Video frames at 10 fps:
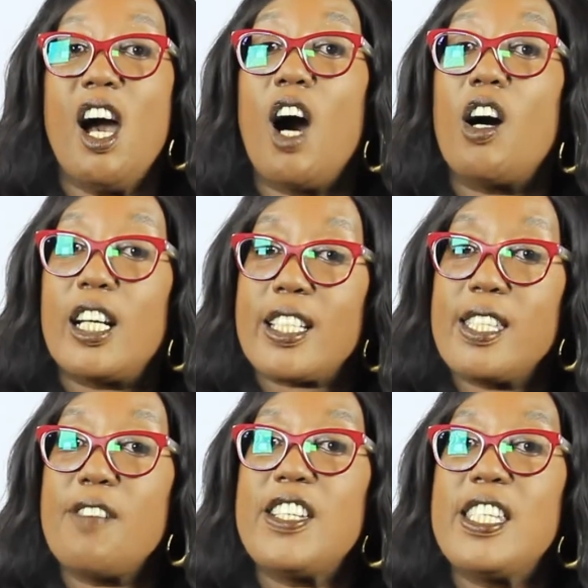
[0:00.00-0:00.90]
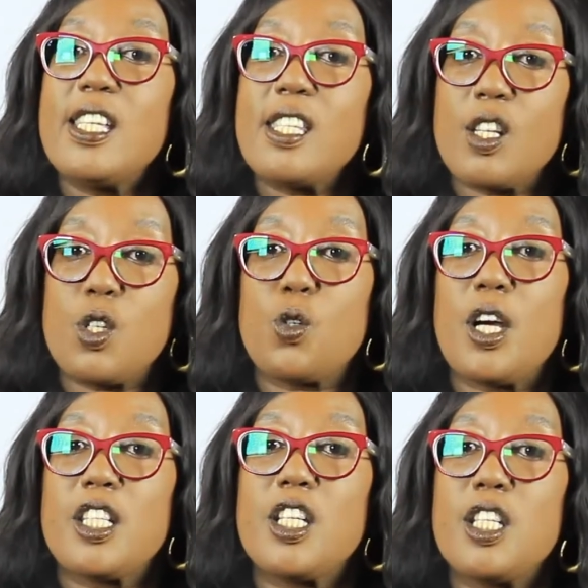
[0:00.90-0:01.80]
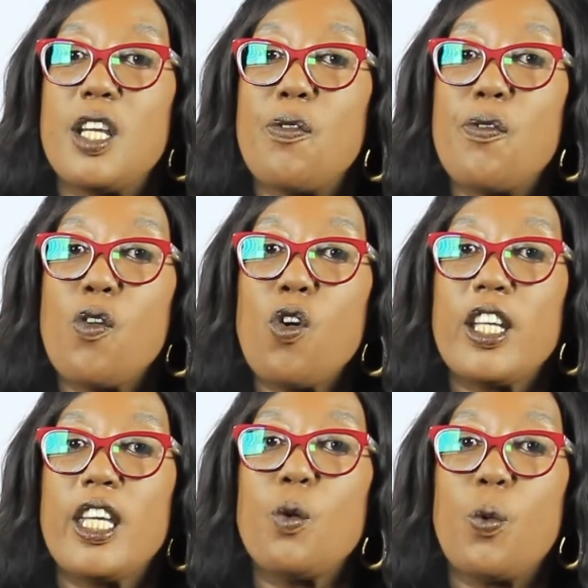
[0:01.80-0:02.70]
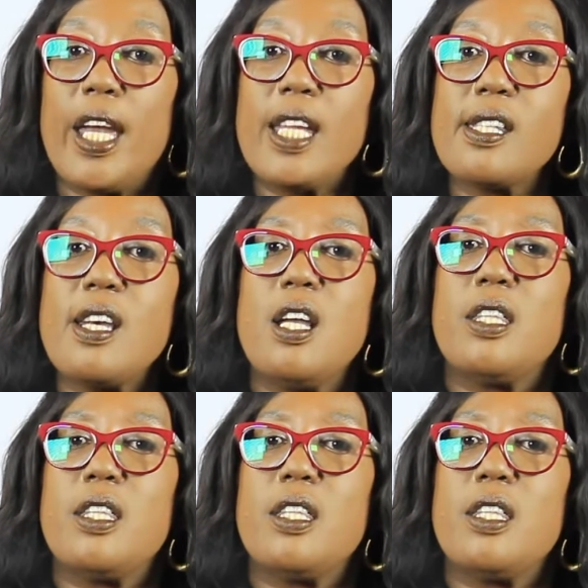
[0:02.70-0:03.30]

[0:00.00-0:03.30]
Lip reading: Our activities are structured in 4 key ways